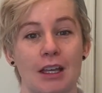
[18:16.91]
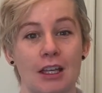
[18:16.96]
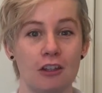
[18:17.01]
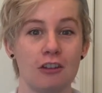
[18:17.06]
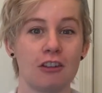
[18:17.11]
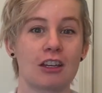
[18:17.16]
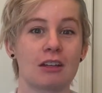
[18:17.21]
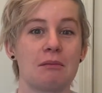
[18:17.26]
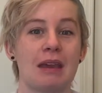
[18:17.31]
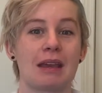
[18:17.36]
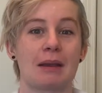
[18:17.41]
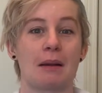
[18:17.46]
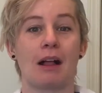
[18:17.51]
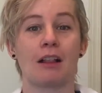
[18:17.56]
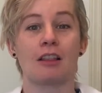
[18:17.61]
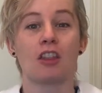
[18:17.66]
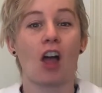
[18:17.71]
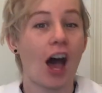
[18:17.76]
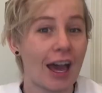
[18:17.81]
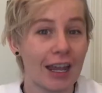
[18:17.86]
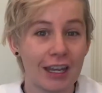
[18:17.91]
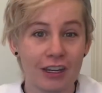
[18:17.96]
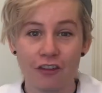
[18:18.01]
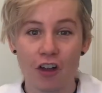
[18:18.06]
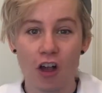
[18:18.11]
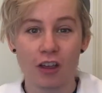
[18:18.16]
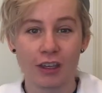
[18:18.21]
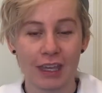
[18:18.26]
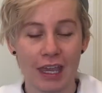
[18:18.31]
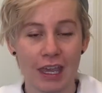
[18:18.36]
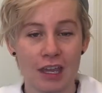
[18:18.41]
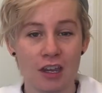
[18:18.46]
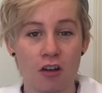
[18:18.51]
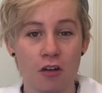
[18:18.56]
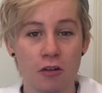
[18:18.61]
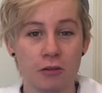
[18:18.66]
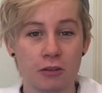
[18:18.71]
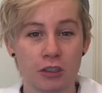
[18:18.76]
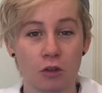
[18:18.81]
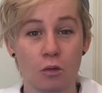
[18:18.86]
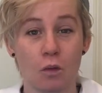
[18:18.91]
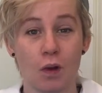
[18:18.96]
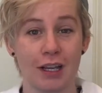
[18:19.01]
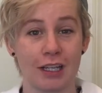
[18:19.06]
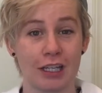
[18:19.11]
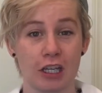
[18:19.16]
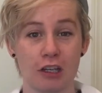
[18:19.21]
You can make a lot of volcanoes or one